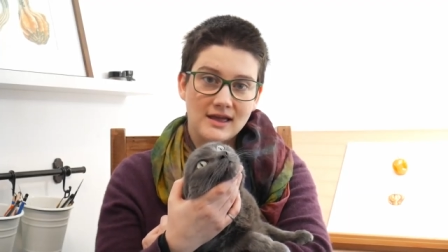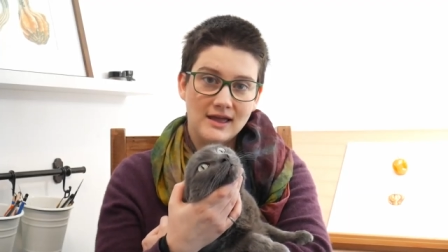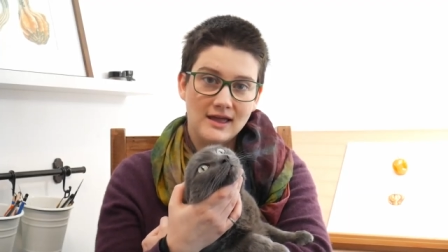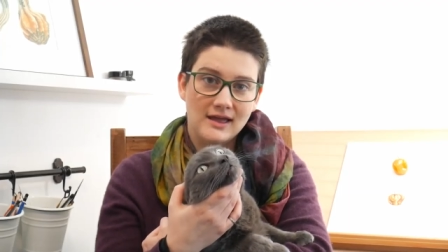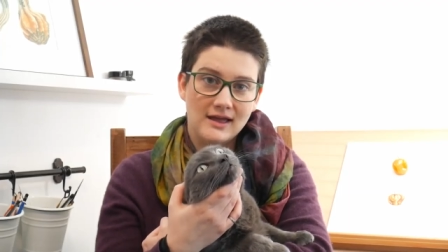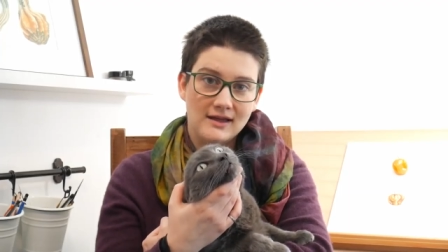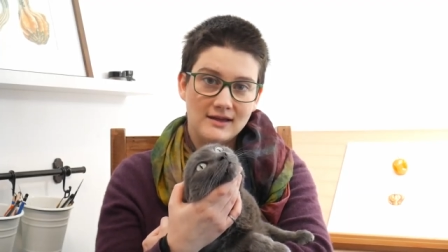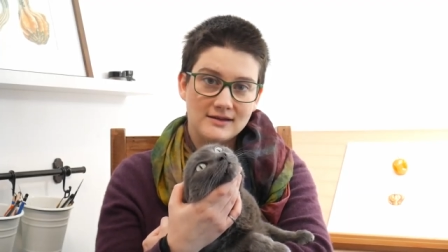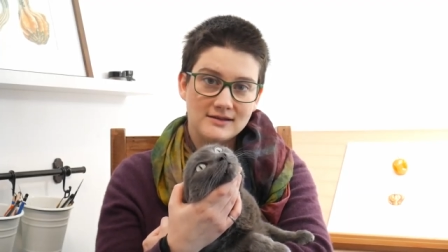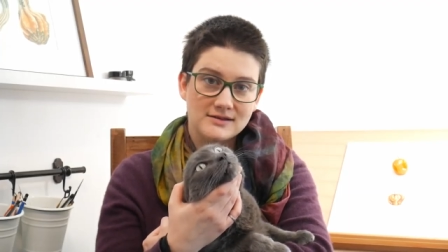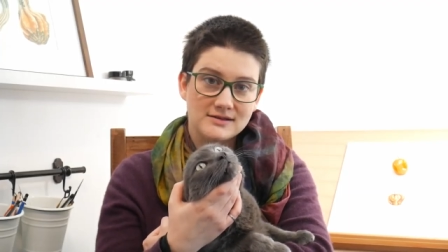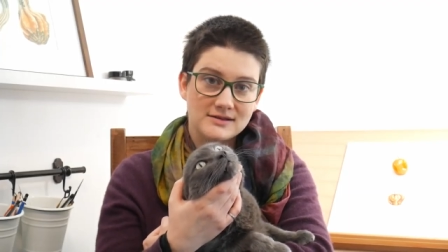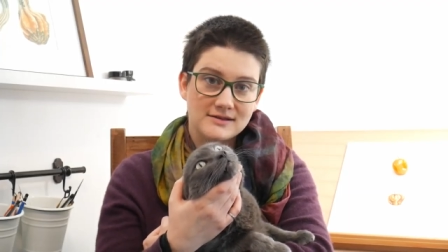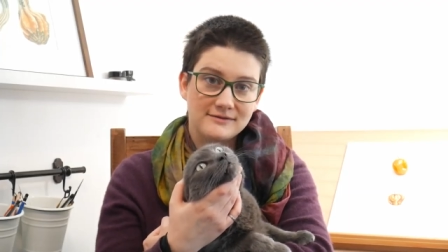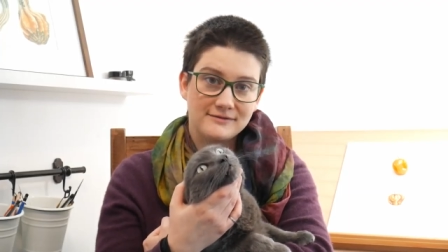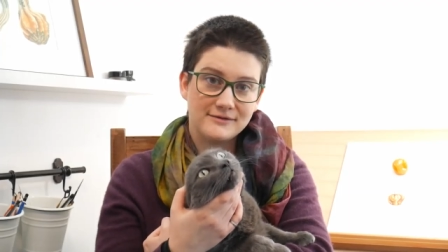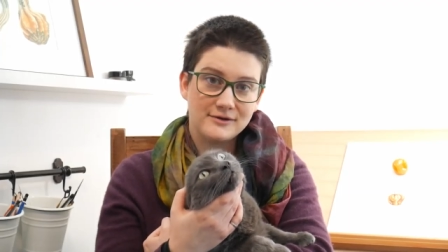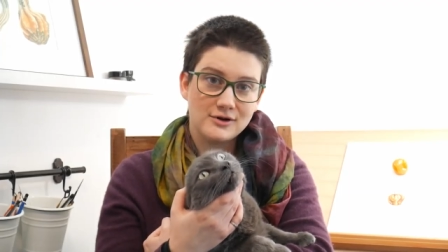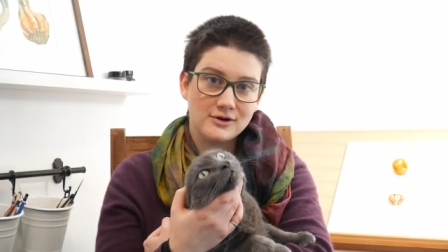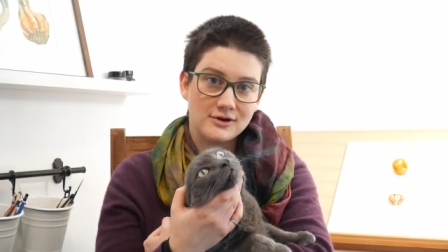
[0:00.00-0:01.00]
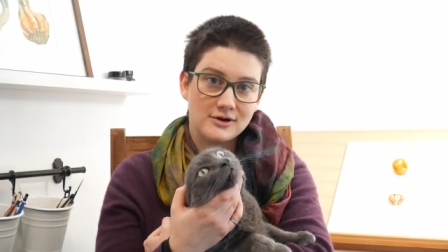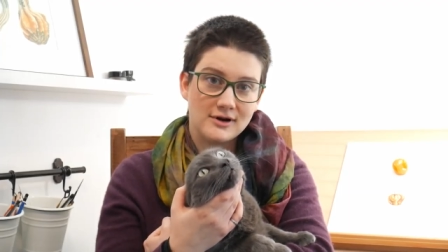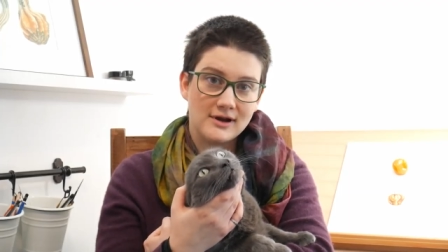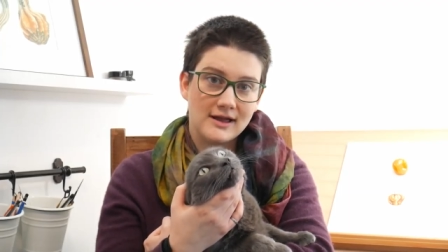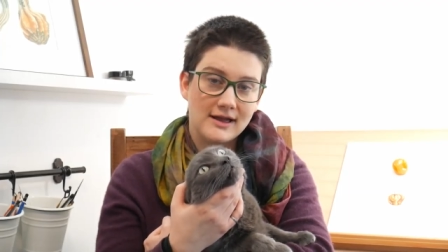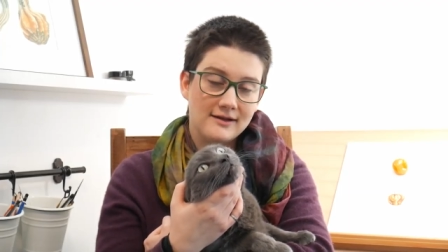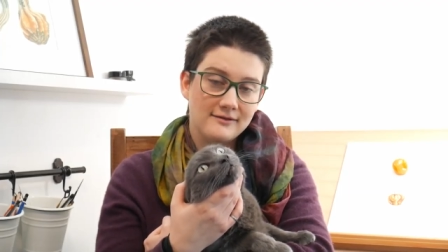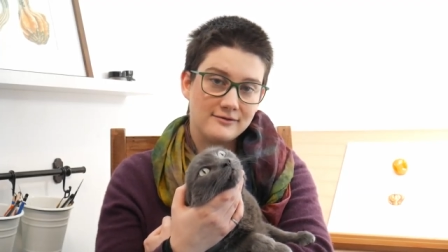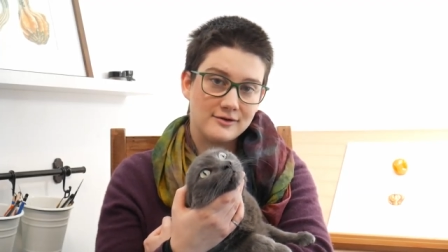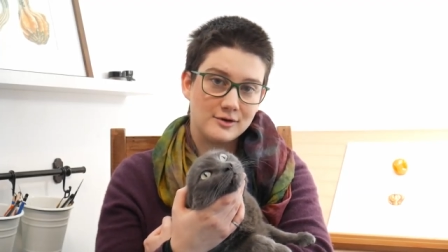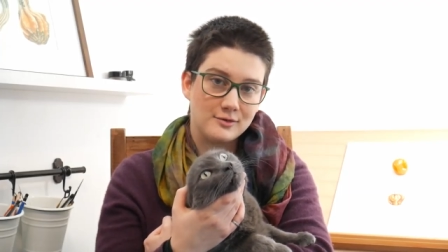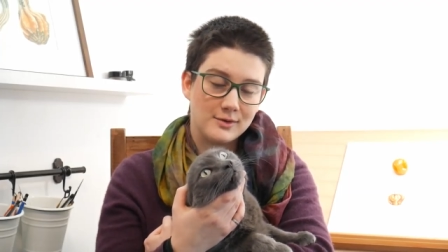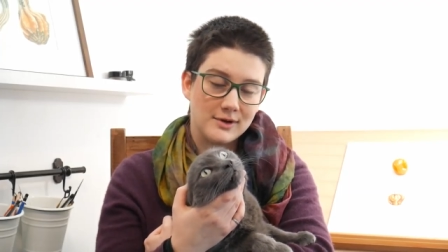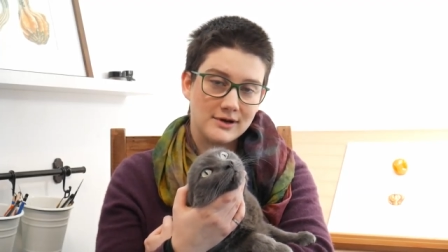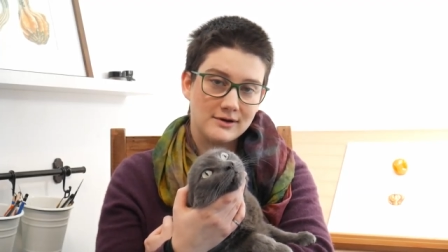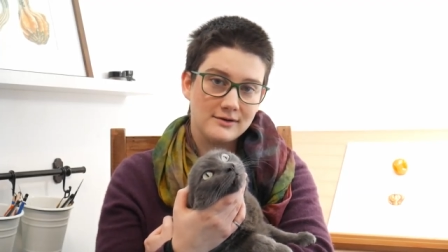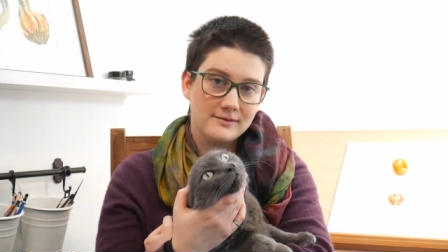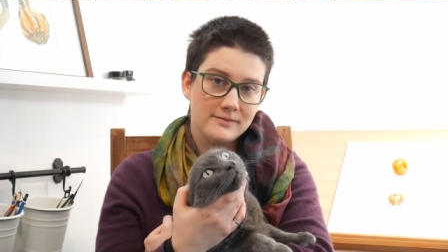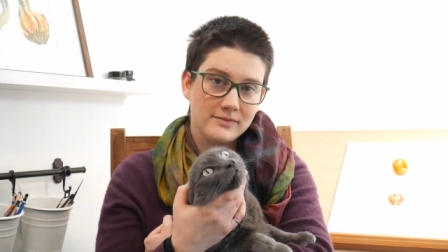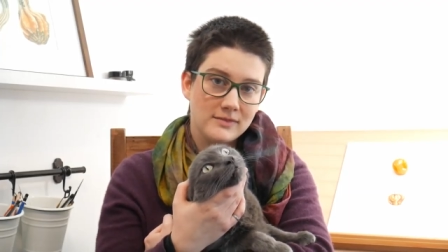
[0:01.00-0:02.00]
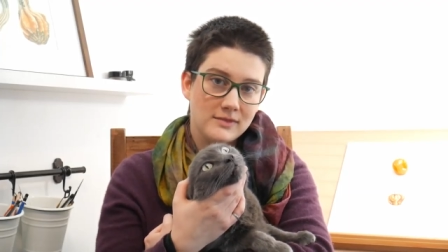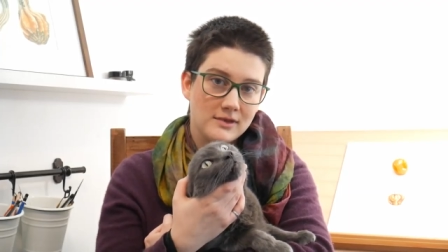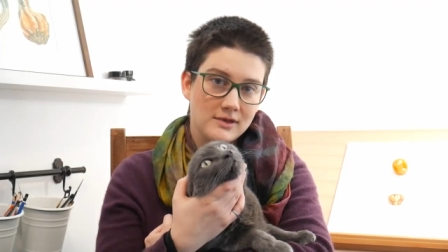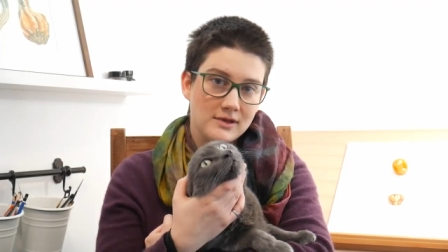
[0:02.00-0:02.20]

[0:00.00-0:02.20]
and fur everywhere,